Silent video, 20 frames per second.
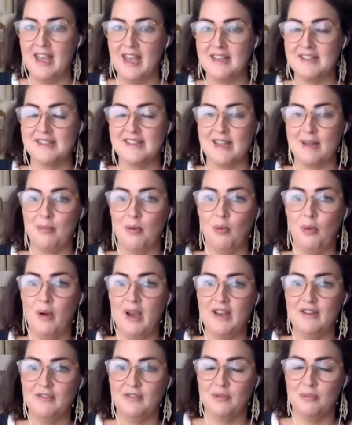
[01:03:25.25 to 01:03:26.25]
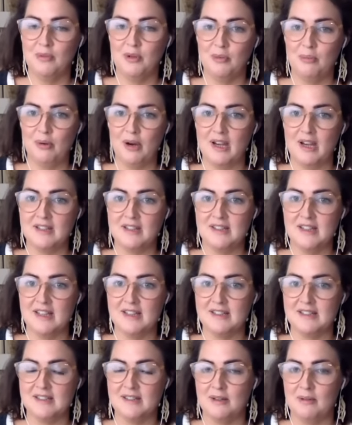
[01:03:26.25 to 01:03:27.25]
step away from your
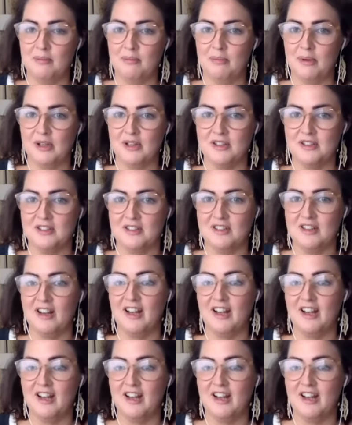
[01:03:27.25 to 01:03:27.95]
practice because,